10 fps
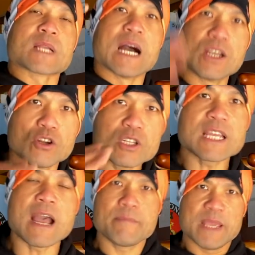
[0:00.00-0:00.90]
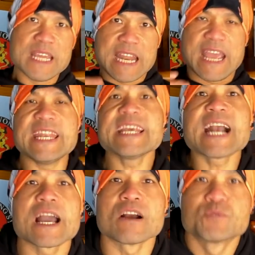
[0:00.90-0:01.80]
A lot of time in any
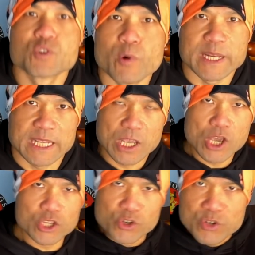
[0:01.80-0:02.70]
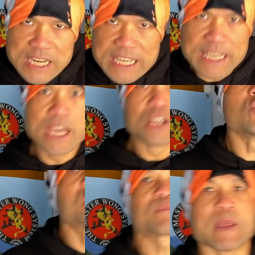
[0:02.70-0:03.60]
kind of training, you need to
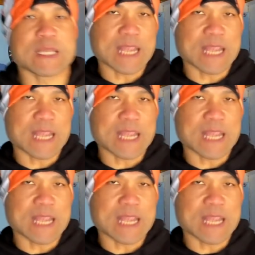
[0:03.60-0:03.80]
spend